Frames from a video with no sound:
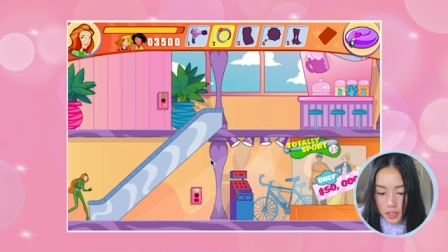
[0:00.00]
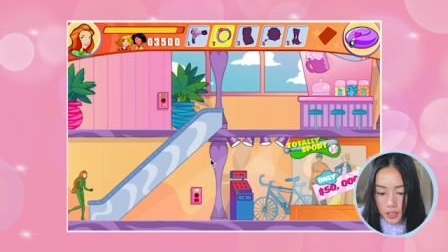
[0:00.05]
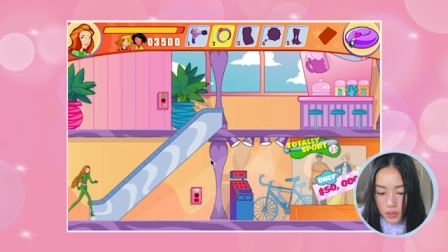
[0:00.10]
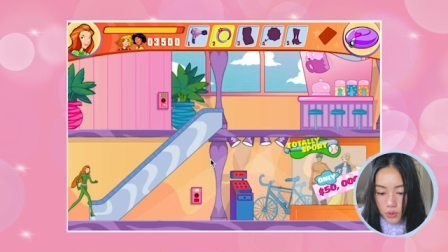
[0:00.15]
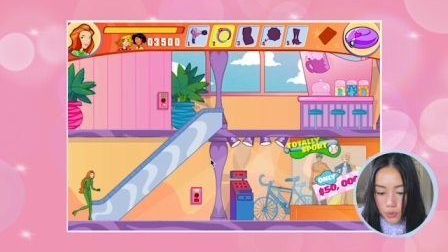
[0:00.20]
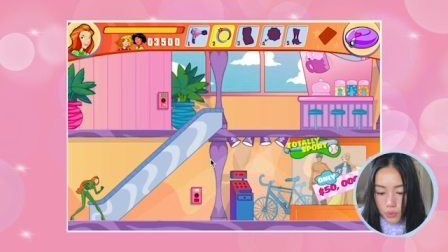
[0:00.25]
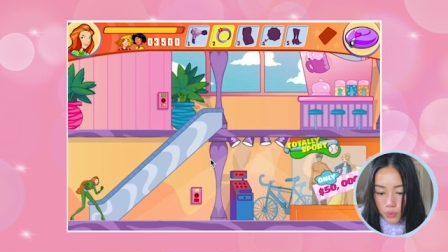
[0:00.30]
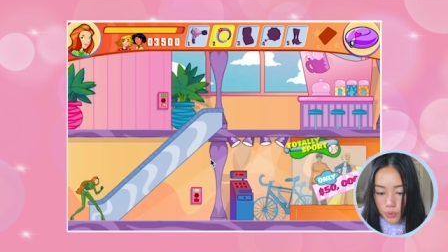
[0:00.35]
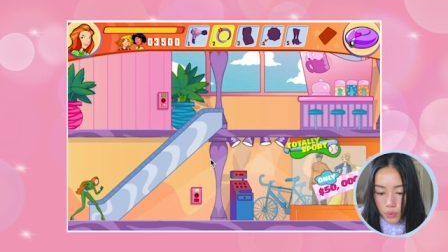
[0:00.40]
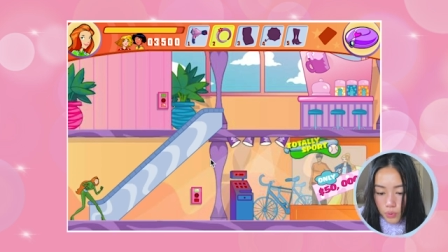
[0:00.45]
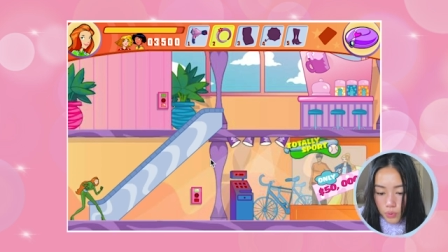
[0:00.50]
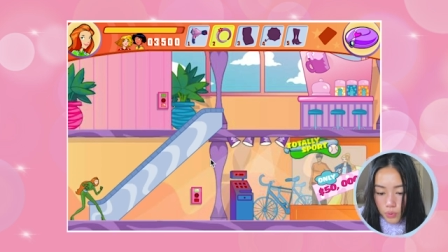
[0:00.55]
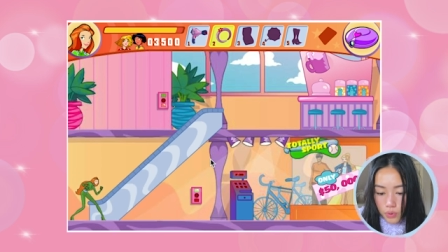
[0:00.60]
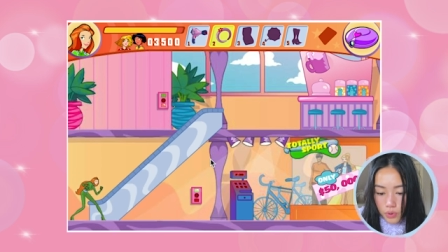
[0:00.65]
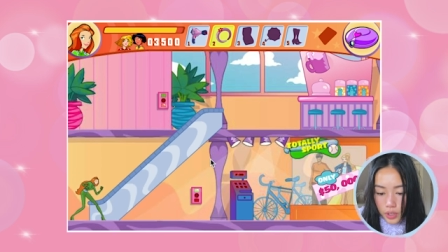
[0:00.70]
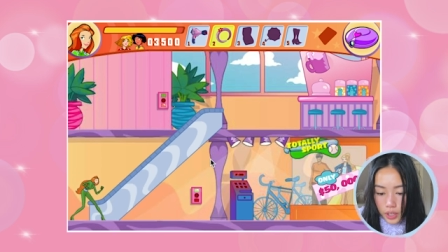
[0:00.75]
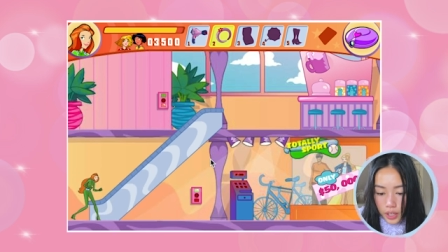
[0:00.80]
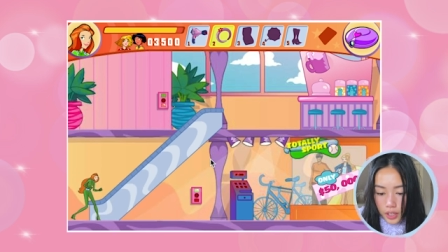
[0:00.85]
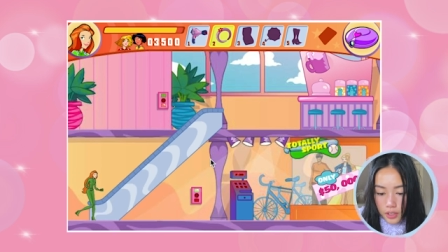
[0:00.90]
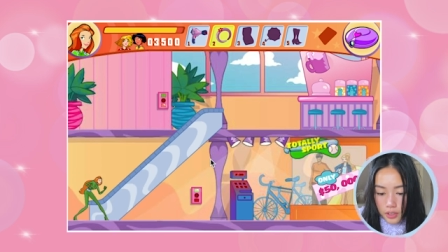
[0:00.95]
oh, oh
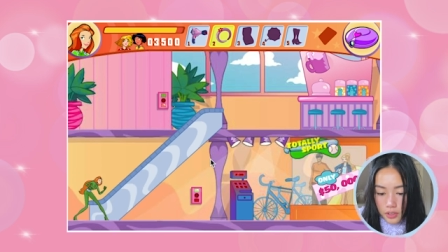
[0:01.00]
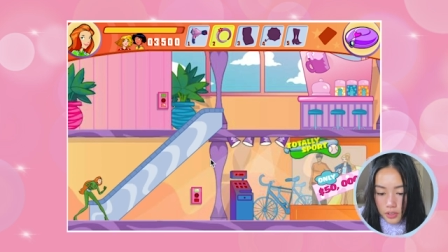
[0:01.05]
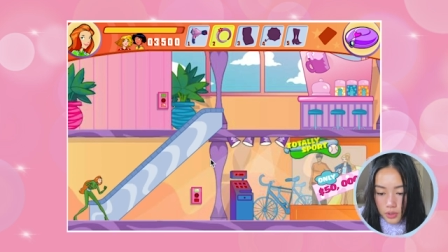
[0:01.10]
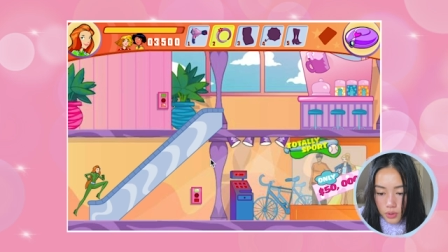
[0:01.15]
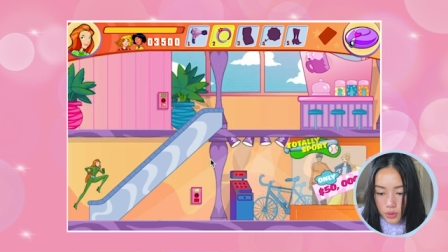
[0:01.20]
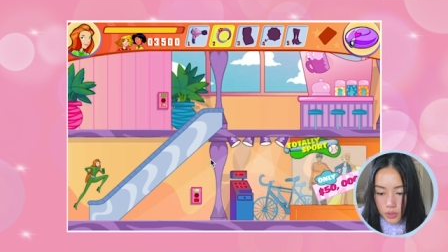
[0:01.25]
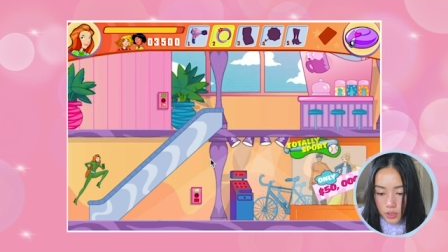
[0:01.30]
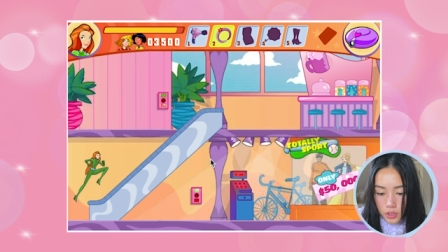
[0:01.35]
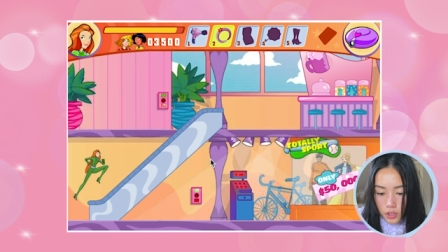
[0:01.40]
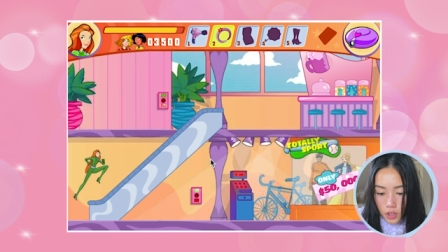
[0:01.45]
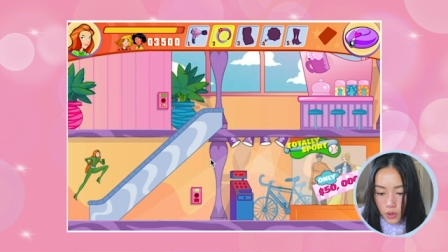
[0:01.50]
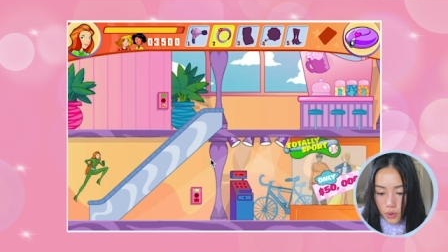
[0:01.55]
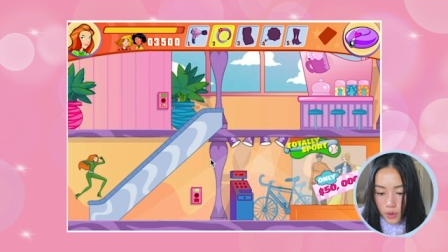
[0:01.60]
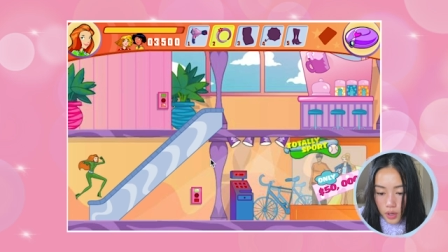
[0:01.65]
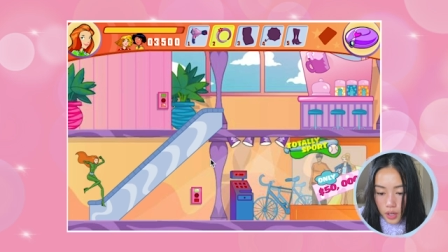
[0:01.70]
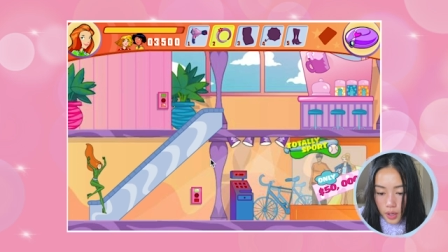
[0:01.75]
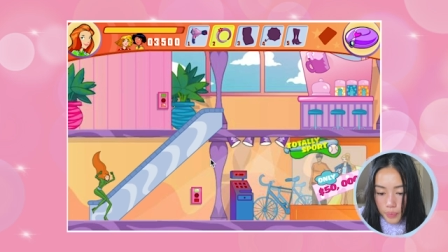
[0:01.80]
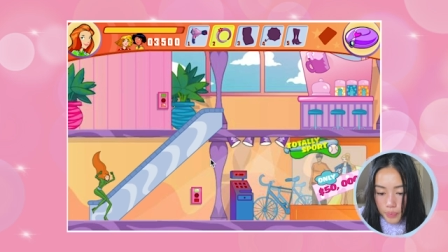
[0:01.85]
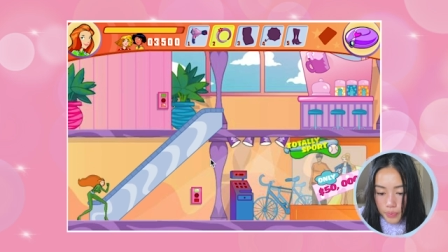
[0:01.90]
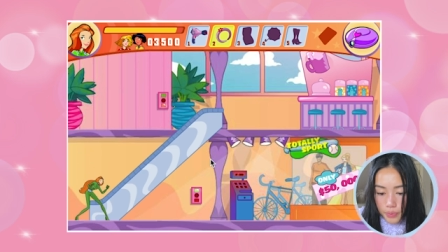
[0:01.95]
okay, so go
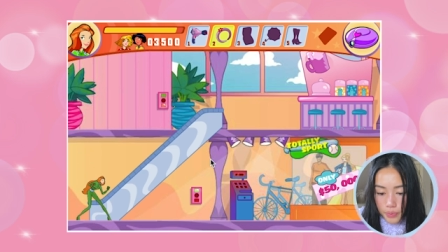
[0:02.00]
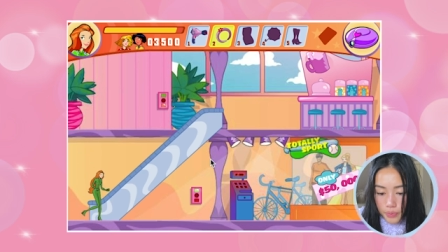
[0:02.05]
up.